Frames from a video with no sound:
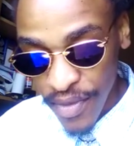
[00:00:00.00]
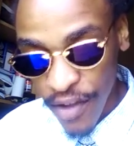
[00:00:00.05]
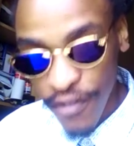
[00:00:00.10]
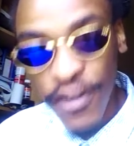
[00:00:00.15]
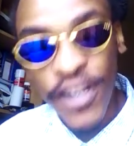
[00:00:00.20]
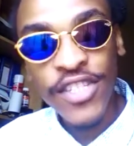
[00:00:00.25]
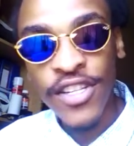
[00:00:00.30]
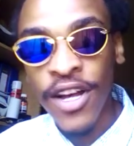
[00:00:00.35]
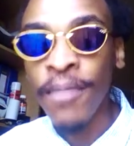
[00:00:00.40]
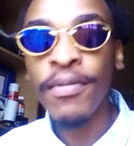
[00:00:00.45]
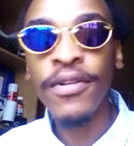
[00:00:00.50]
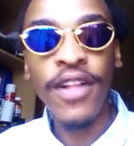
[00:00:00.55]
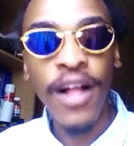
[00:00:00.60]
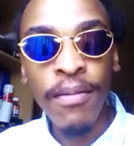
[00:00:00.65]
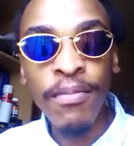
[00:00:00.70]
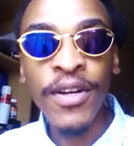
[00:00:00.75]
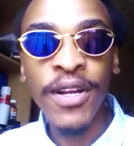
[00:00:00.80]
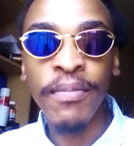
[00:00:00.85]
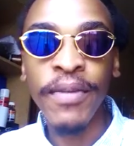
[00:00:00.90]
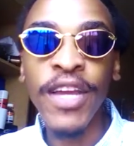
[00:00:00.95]
For example,
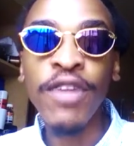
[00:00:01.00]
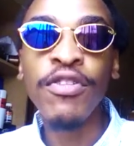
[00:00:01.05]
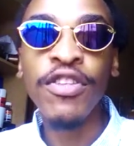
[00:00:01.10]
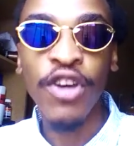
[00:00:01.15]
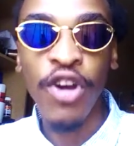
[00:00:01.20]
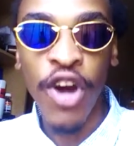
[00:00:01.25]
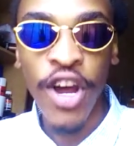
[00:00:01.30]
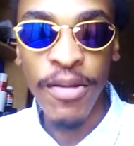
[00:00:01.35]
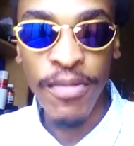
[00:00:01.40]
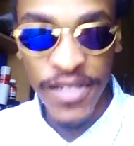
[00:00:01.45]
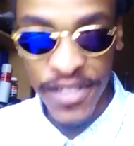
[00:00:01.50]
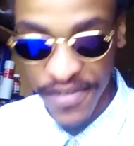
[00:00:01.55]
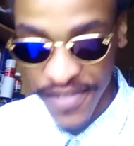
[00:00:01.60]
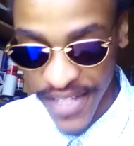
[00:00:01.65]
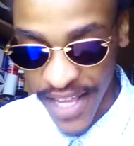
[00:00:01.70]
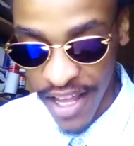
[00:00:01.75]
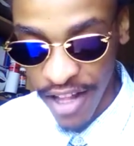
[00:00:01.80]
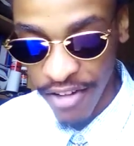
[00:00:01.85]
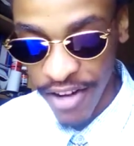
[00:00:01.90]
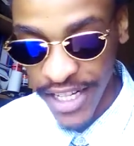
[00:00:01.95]
I'm going to begin with economies of
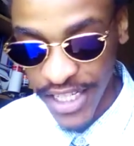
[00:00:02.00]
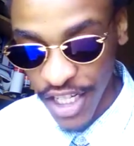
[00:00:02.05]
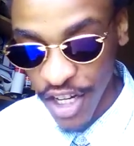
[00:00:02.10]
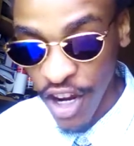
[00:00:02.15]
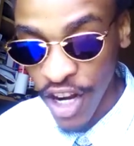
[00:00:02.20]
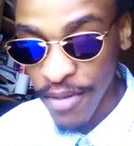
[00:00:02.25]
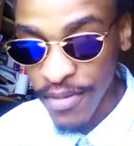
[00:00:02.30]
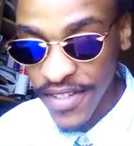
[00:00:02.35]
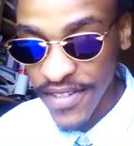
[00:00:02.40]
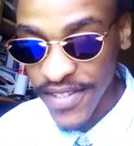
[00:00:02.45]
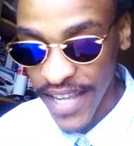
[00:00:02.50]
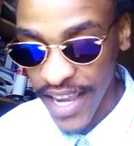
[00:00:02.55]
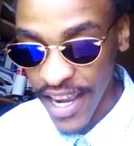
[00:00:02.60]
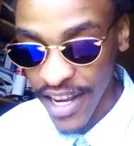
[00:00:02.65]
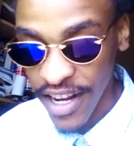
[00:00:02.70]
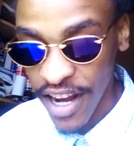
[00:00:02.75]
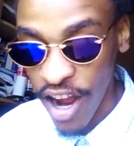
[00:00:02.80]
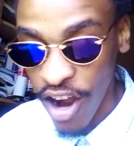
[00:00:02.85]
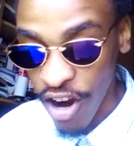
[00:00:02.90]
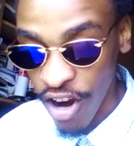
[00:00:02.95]
scale, right? Economies of
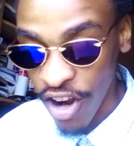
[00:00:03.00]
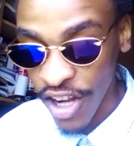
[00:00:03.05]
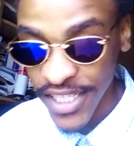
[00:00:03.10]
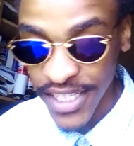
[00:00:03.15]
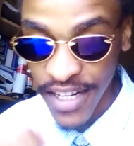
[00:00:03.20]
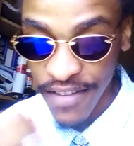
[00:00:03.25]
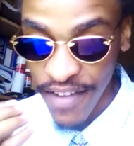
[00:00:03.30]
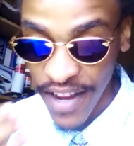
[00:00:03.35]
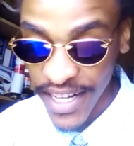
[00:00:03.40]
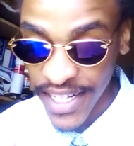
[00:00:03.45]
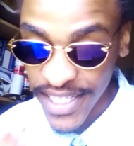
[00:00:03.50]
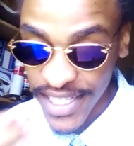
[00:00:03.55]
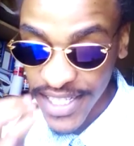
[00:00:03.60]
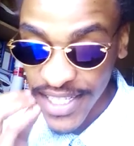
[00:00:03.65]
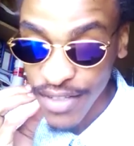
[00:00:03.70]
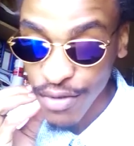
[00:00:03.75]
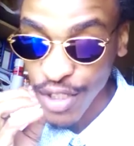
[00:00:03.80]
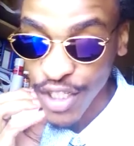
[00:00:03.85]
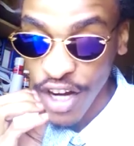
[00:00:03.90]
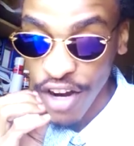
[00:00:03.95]
scale are cost
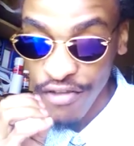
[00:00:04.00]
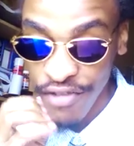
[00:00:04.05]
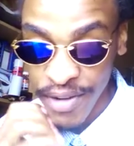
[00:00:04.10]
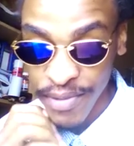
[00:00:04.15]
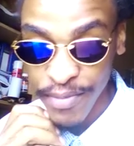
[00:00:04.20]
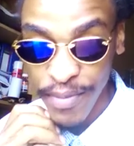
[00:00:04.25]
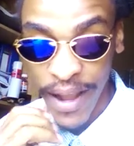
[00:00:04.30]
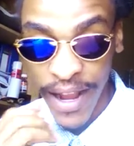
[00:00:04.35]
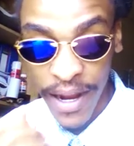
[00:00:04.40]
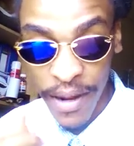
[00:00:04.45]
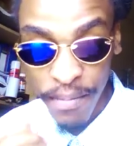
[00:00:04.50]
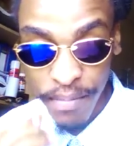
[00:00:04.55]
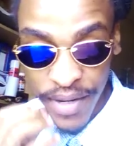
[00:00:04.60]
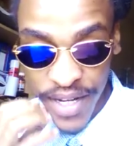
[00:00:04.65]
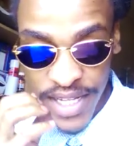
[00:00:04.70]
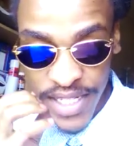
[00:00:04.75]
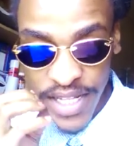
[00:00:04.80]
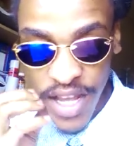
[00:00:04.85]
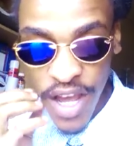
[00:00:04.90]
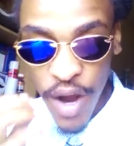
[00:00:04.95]
advantages which are reaped by
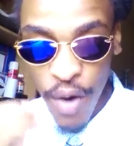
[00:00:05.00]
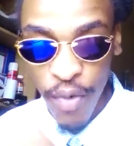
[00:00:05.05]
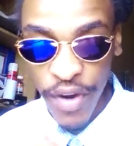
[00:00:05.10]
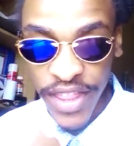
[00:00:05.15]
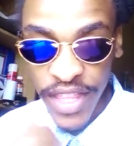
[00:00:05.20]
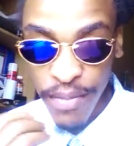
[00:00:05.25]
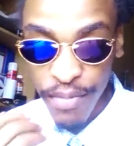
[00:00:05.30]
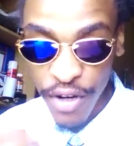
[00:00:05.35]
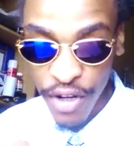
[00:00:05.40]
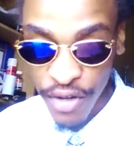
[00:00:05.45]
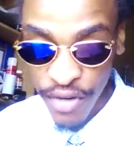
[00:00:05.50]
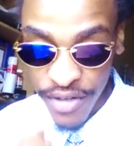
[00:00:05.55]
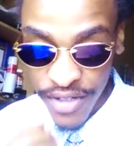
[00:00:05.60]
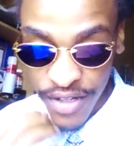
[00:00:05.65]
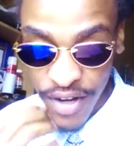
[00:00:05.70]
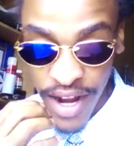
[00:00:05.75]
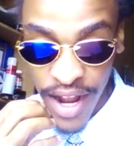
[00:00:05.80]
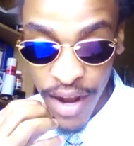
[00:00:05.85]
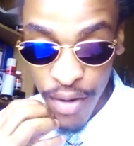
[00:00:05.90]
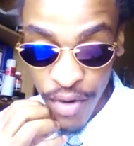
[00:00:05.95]
companies when
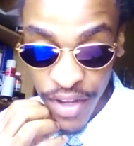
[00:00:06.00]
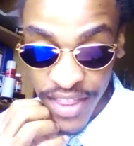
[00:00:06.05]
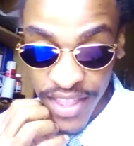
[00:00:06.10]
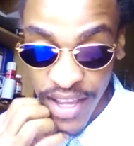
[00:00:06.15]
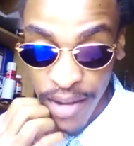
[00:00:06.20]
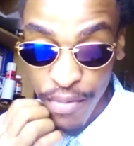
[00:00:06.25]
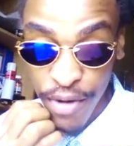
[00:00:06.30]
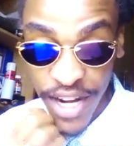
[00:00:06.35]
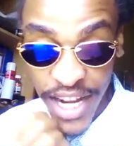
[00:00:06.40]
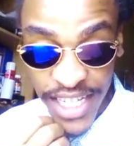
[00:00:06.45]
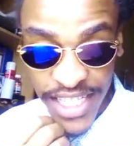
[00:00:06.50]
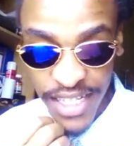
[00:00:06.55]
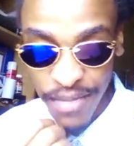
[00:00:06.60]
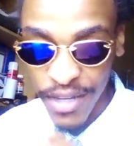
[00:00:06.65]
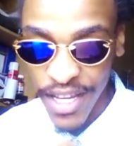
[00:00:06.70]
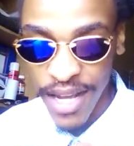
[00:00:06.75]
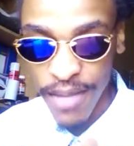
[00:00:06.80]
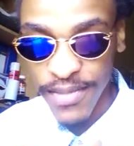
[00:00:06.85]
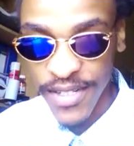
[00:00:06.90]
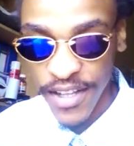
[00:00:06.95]
their production
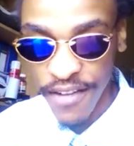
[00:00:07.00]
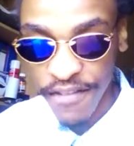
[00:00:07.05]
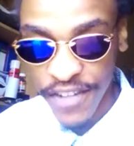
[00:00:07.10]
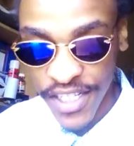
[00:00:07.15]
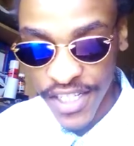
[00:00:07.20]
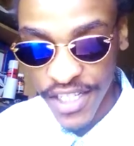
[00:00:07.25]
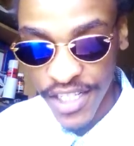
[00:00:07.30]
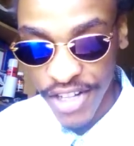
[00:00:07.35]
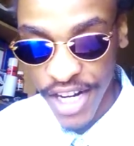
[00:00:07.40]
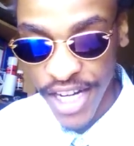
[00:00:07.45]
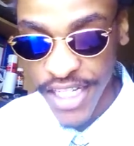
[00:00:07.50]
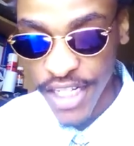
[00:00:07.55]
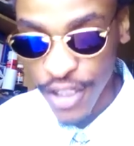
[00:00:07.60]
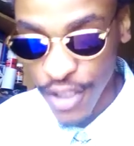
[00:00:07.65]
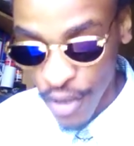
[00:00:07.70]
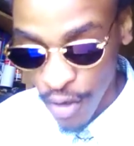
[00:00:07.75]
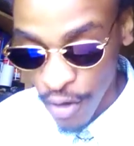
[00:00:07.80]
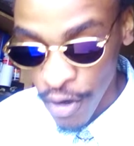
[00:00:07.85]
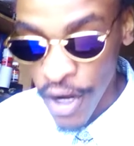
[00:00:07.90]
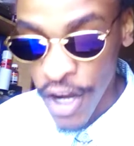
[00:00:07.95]
becomes efficient, right?
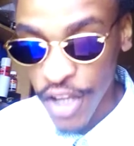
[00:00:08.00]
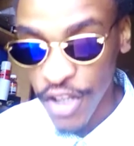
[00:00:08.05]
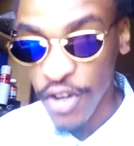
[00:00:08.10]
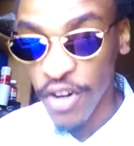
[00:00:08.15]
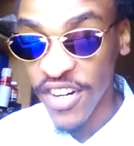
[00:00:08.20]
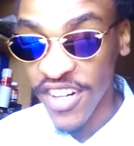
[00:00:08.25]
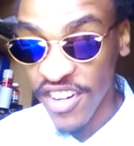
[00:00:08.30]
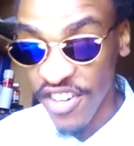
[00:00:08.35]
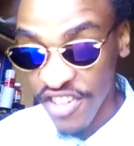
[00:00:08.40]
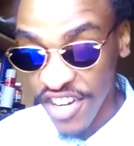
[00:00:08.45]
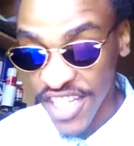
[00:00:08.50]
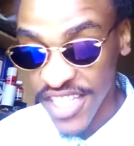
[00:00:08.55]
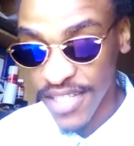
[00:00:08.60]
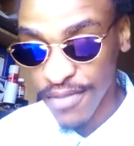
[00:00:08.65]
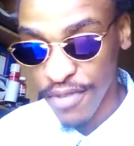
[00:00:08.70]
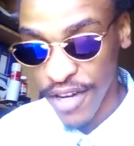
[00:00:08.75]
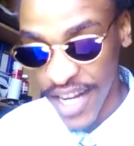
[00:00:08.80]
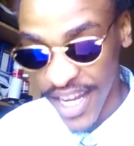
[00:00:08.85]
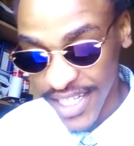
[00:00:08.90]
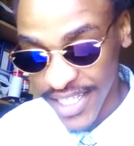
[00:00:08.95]
So your
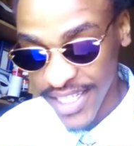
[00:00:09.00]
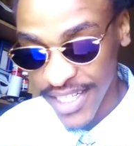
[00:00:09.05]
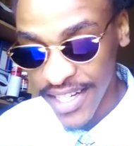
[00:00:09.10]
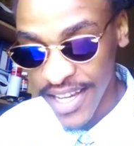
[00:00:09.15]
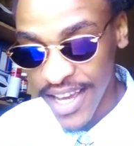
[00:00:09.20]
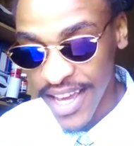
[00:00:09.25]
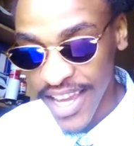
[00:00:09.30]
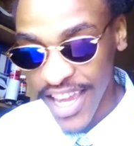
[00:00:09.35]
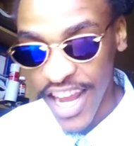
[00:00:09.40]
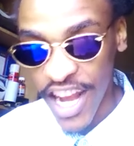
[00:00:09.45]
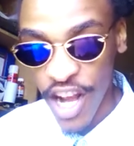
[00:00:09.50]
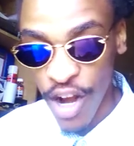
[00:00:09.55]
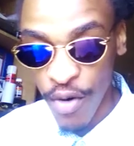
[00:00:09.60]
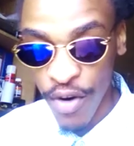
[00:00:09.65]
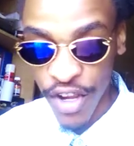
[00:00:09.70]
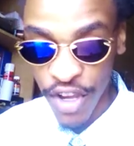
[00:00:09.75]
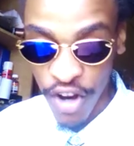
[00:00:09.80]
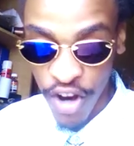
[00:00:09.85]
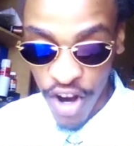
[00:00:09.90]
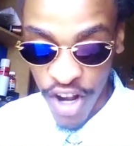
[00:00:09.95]
increased production can
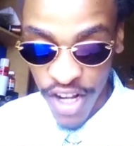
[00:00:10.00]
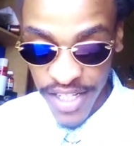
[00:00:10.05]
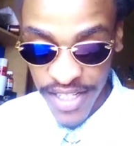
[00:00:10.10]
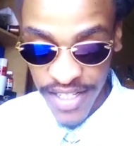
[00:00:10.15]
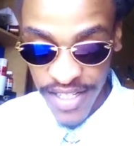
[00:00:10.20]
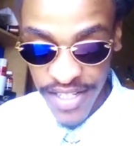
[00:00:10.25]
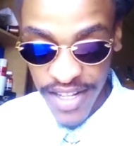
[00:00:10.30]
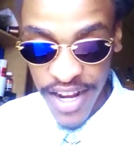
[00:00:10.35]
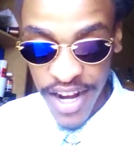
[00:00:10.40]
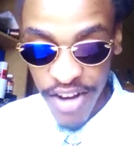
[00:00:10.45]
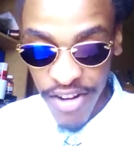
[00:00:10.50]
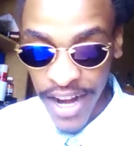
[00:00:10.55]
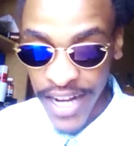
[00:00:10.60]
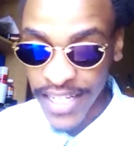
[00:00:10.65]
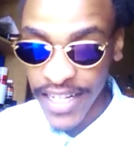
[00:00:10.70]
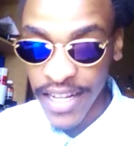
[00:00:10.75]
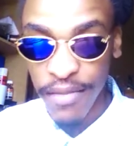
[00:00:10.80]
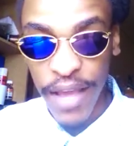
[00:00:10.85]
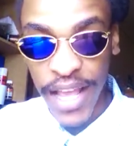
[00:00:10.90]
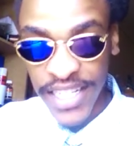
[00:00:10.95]
lower your costs, right?
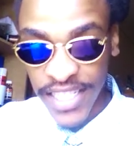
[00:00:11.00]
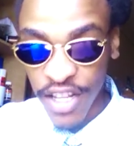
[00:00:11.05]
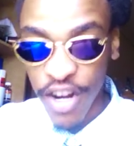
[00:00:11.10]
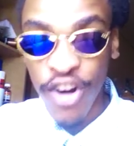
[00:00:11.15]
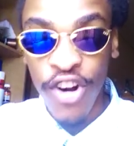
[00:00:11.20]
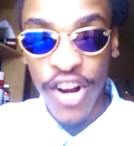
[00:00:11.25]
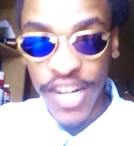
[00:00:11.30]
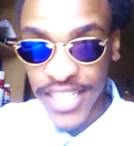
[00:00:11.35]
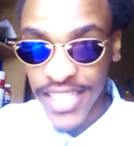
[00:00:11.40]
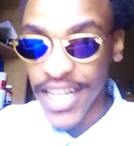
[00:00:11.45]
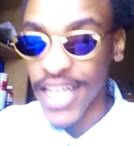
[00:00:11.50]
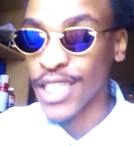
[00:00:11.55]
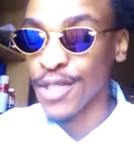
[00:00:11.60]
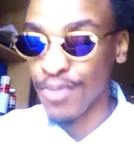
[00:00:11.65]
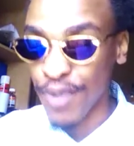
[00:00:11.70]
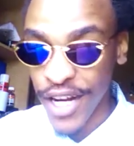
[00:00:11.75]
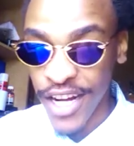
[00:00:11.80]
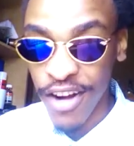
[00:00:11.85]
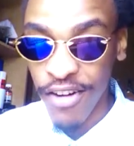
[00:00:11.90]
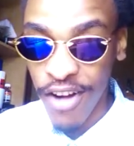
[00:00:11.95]
As the costs are
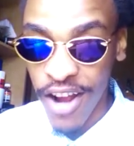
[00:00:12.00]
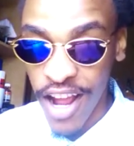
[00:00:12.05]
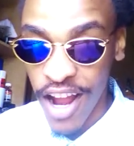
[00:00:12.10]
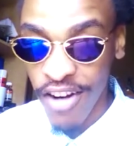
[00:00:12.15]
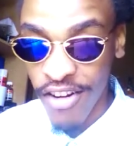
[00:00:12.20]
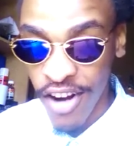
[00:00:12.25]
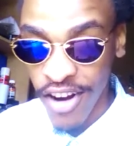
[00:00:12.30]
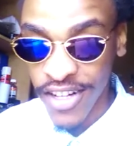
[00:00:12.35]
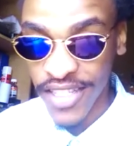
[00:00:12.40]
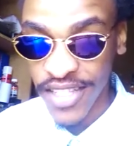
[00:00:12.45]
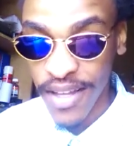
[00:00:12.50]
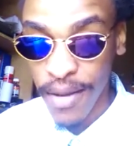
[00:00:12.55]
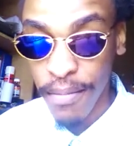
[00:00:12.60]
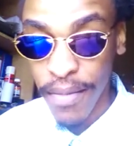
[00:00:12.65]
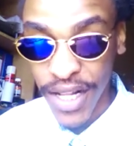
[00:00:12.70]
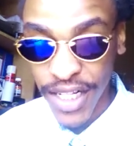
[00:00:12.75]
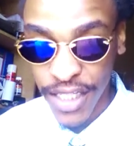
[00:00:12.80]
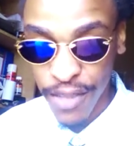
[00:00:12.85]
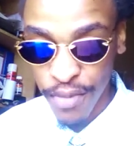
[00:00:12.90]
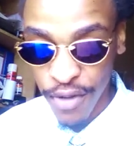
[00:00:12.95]
spread around the
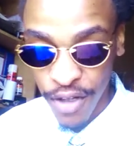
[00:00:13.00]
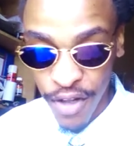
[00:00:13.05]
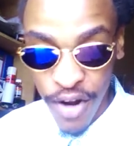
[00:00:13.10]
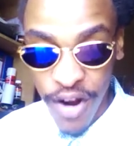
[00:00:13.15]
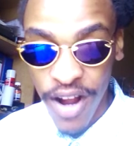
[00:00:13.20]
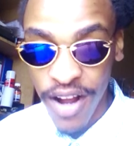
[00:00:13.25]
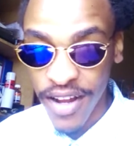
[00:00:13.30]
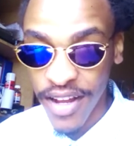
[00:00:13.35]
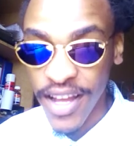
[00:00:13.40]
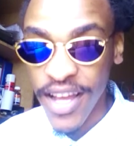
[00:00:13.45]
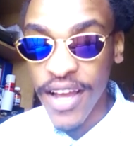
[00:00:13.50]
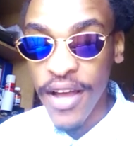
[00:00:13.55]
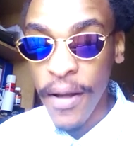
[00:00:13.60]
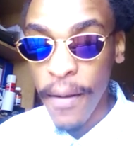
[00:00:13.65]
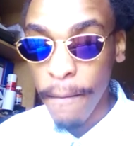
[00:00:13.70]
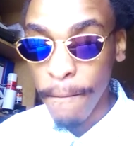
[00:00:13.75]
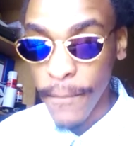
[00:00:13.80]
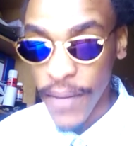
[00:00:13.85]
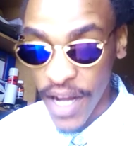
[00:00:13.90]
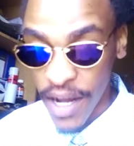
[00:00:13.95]
multiple or
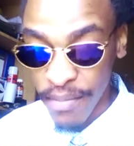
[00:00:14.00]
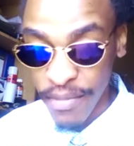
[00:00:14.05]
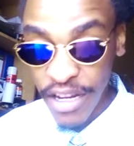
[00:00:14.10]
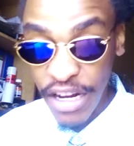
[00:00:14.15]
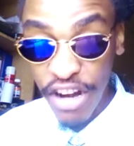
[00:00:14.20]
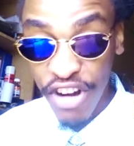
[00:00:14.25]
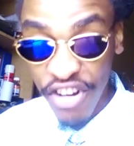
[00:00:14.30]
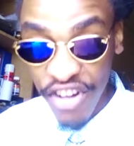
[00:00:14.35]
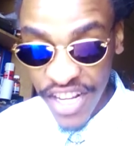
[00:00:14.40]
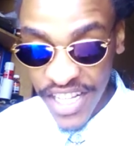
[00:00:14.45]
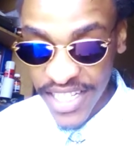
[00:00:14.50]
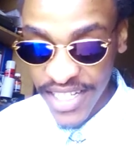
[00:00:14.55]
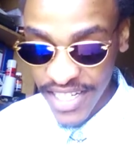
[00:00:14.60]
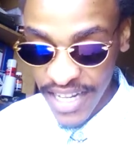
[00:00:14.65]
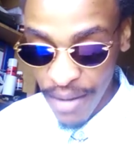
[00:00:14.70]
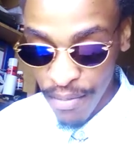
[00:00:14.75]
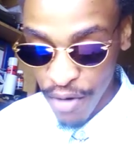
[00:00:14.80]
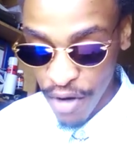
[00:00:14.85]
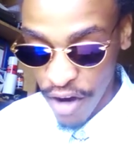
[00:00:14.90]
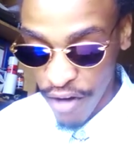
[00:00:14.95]
increased
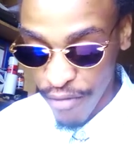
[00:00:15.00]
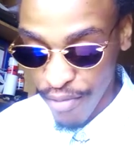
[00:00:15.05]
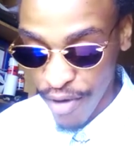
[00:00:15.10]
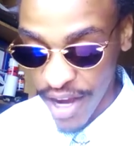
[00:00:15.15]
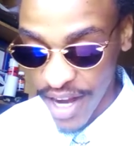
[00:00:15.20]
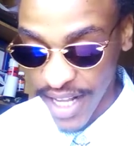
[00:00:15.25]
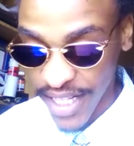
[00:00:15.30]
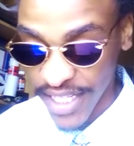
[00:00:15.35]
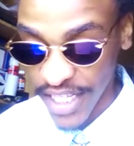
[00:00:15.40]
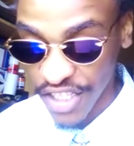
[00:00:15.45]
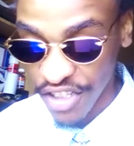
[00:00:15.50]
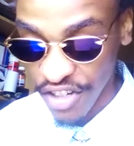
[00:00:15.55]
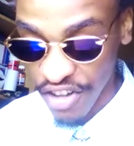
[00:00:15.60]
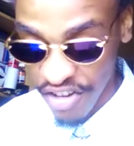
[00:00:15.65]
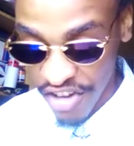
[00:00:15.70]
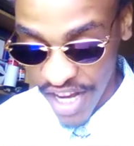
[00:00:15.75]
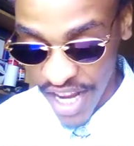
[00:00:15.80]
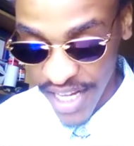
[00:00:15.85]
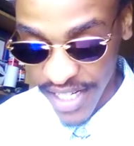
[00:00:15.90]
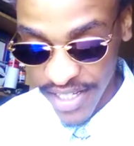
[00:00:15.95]
number of products that you
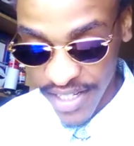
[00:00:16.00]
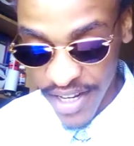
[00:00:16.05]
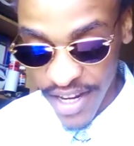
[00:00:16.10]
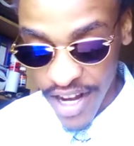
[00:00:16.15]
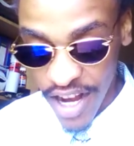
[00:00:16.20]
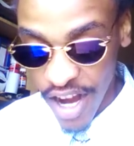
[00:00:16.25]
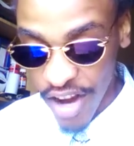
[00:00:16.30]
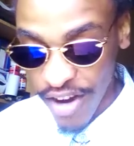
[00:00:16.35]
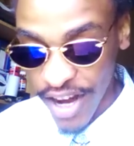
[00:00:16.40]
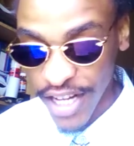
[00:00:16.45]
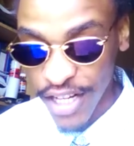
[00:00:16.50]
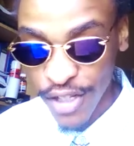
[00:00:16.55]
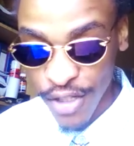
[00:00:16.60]
create, right?